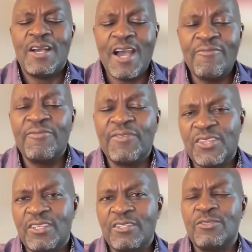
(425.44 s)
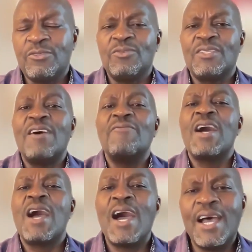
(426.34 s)
have father issues. I've
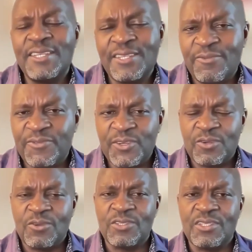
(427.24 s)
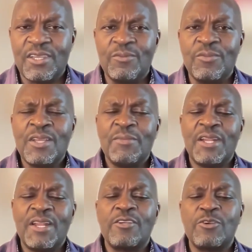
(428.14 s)
had them for a long time.
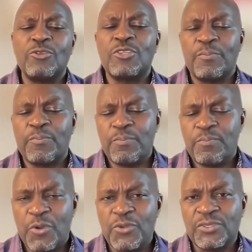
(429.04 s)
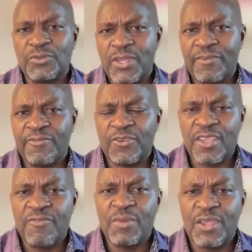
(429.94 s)
I got to a point where I
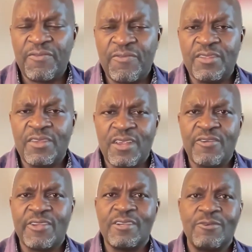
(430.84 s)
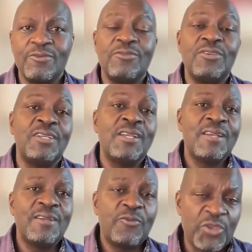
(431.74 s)
forgave my father, Eric Koguri.
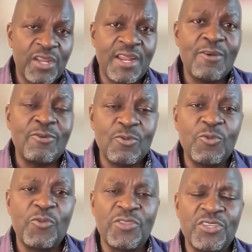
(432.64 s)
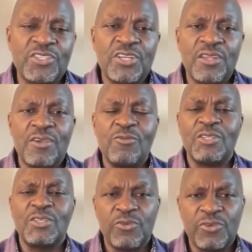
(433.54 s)
We are now cool with each other. We
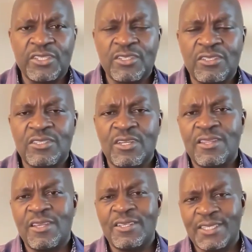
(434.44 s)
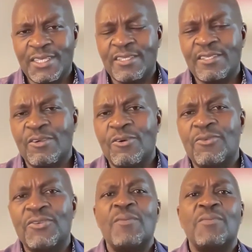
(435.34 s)
tolerate each other. He's getting
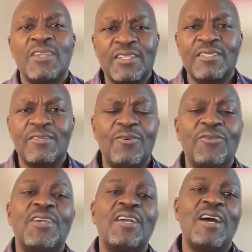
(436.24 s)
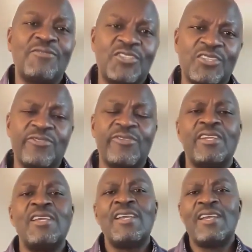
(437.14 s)
older. I'm getting older. I have
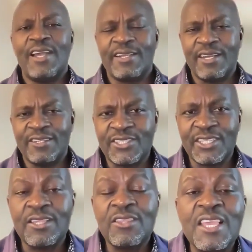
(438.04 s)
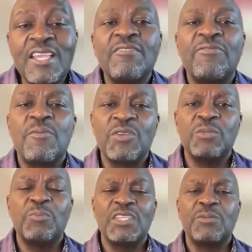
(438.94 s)
children. I can see things from
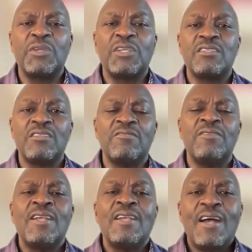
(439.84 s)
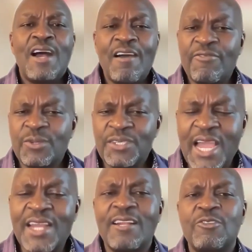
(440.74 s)
his perspective. I've
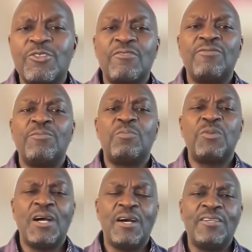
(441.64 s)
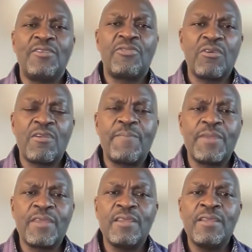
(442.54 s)
done a lot of
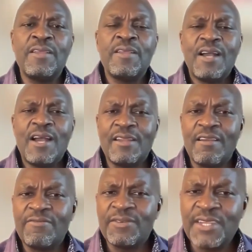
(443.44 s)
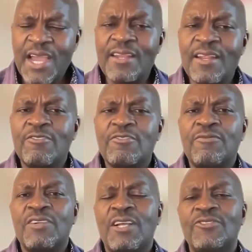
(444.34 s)
therapy and I've done a lot
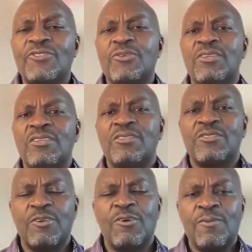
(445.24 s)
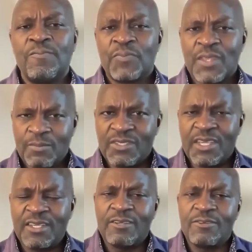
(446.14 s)
of counseling. So,
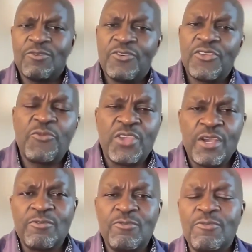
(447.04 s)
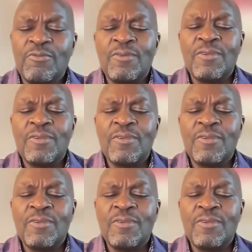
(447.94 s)
Mzee Koguri, we are cool.